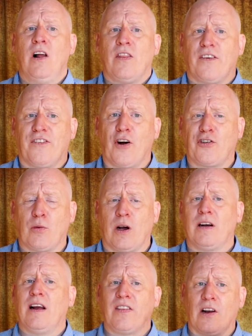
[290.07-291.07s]
The first
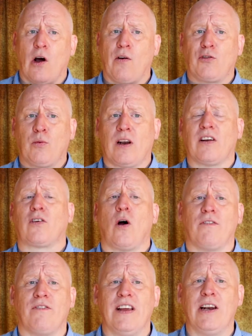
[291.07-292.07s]
one and the lowest one is
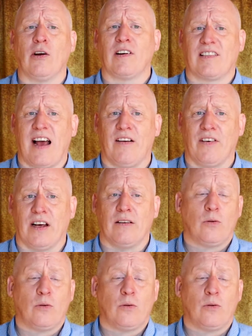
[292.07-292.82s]
called Vino da Tavola,